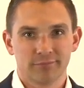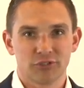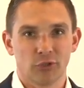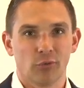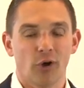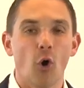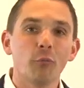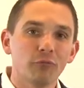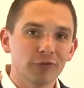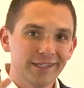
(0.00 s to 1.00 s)
So
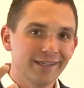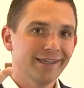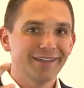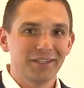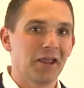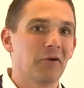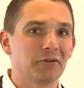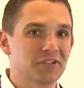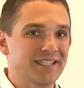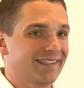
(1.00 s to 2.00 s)
hopefully you now
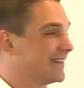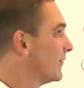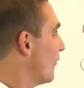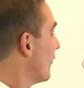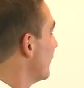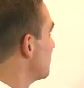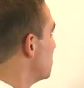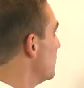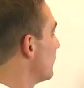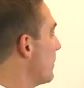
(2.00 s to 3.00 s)
understand that there are
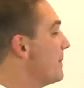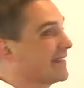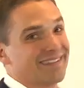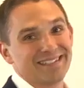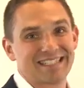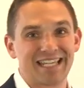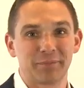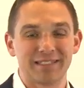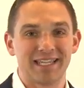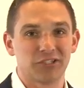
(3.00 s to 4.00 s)
two different methods of
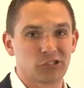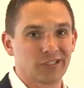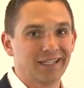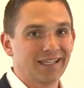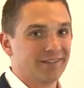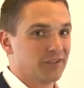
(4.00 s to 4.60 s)
segmentation.